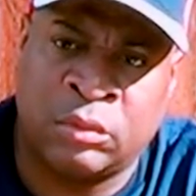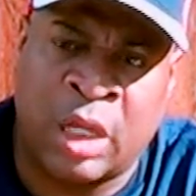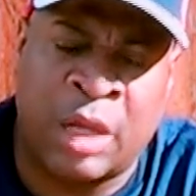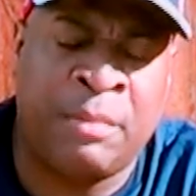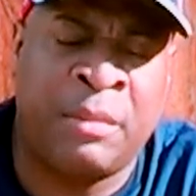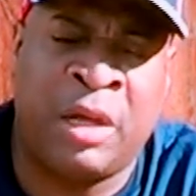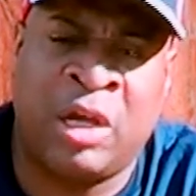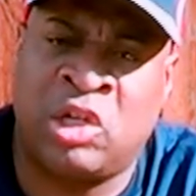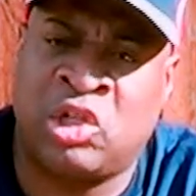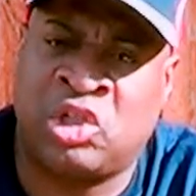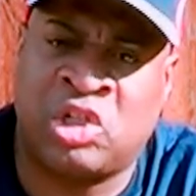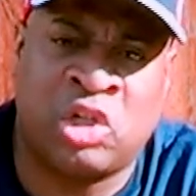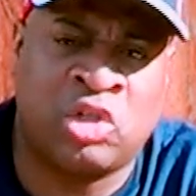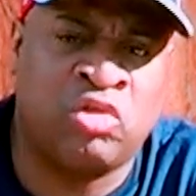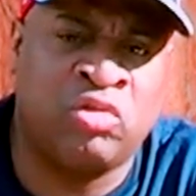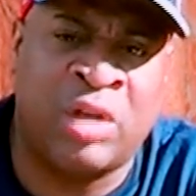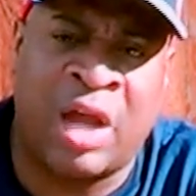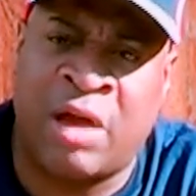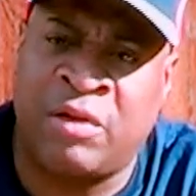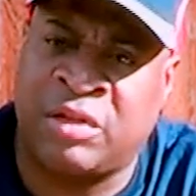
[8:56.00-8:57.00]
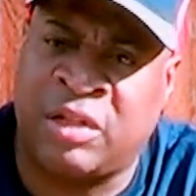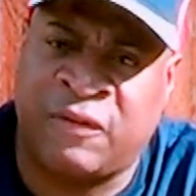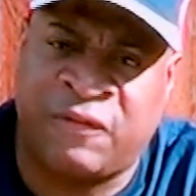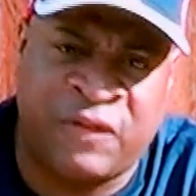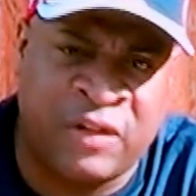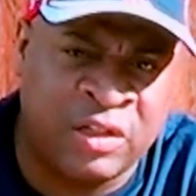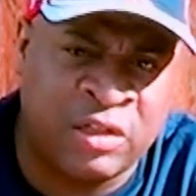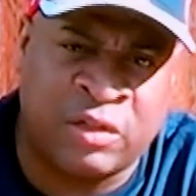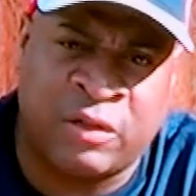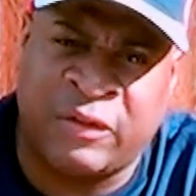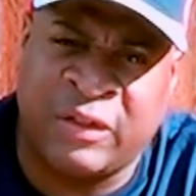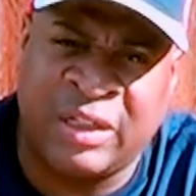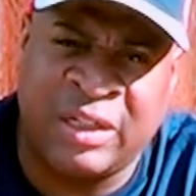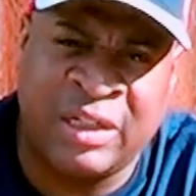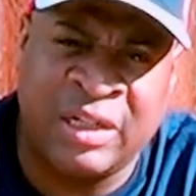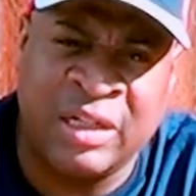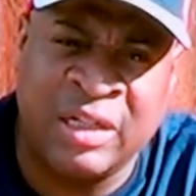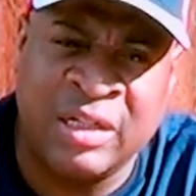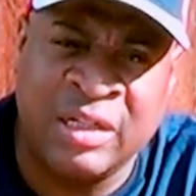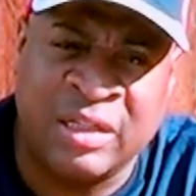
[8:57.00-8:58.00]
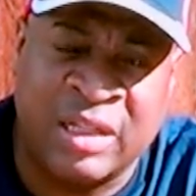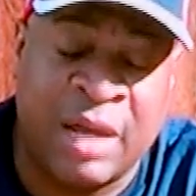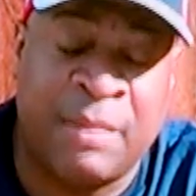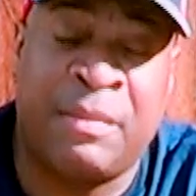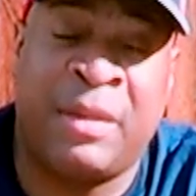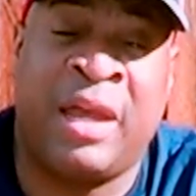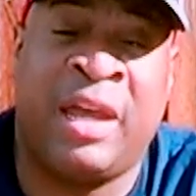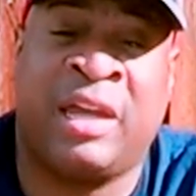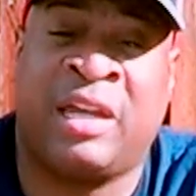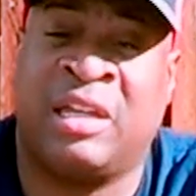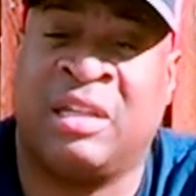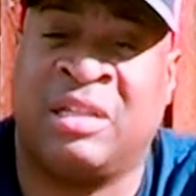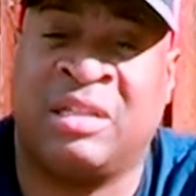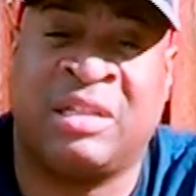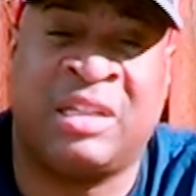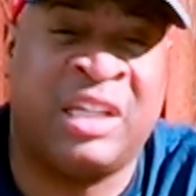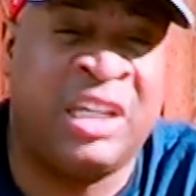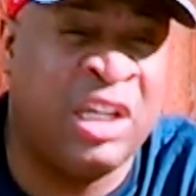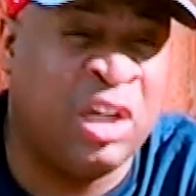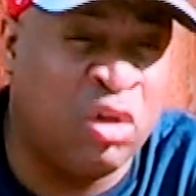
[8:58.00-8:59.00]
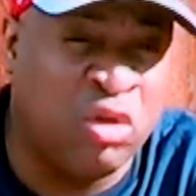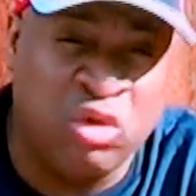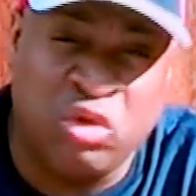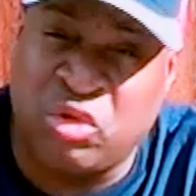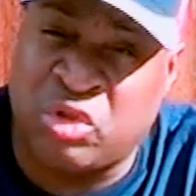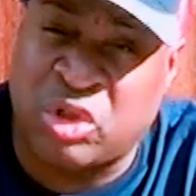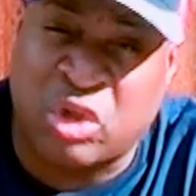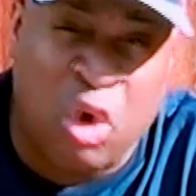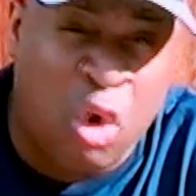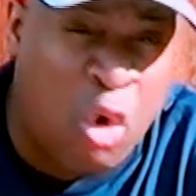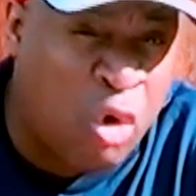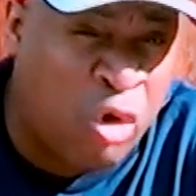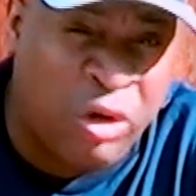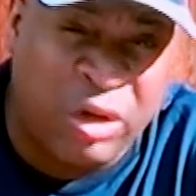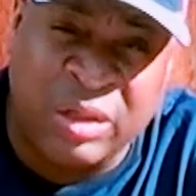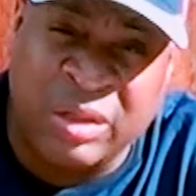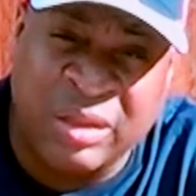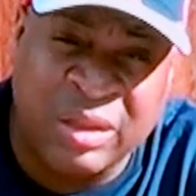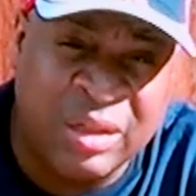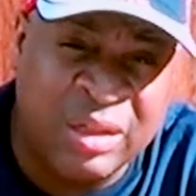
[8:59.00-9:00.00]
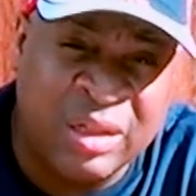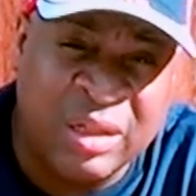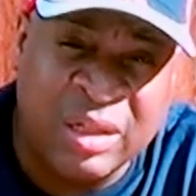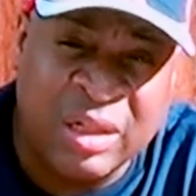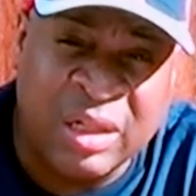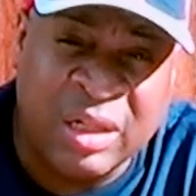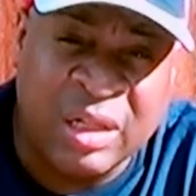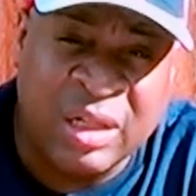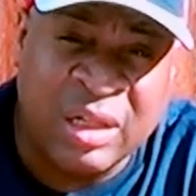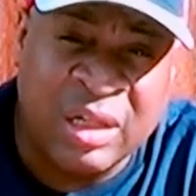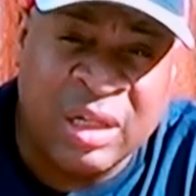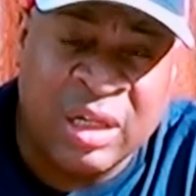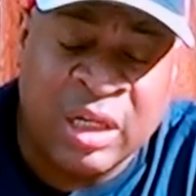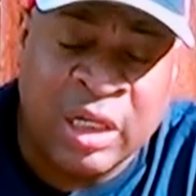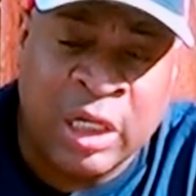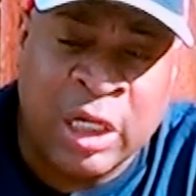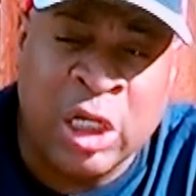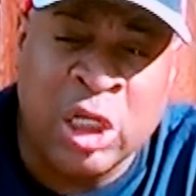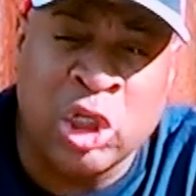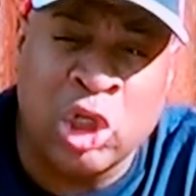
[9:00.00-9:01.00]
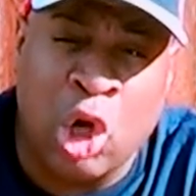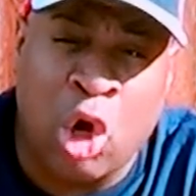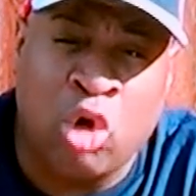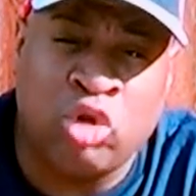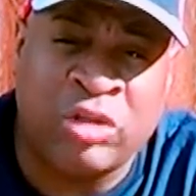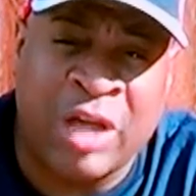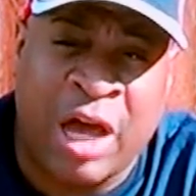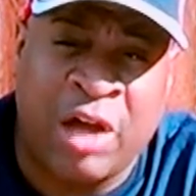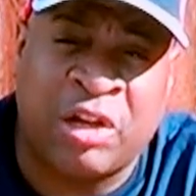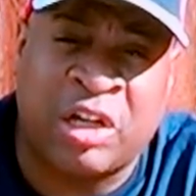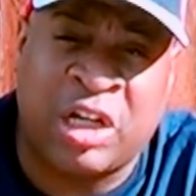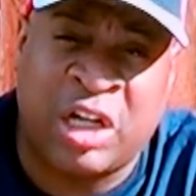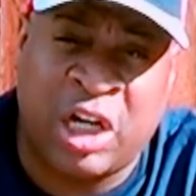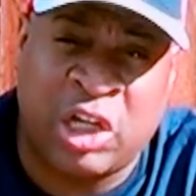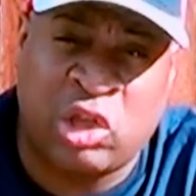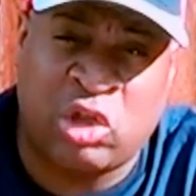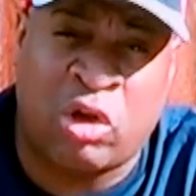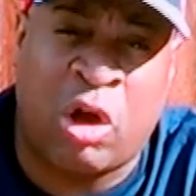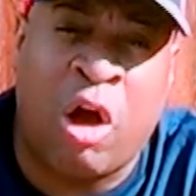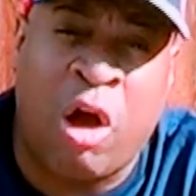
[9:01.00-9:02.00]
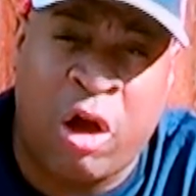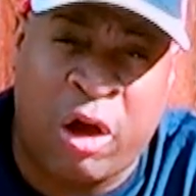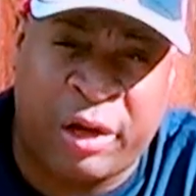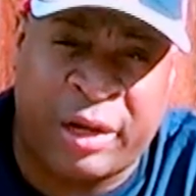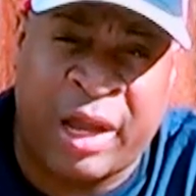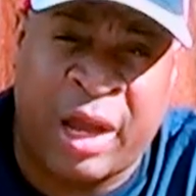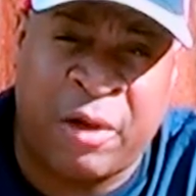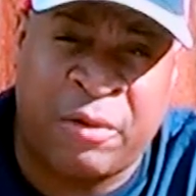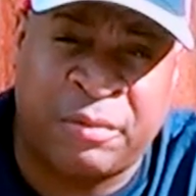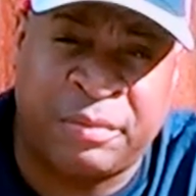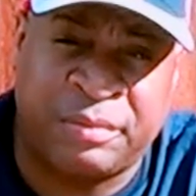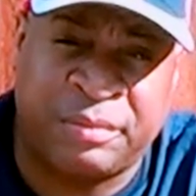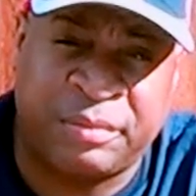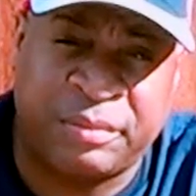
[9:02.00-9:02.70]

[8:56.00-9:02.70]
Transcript: That man shuts you down defensively. That man can kill you scoring. He knows how to cut your heart out.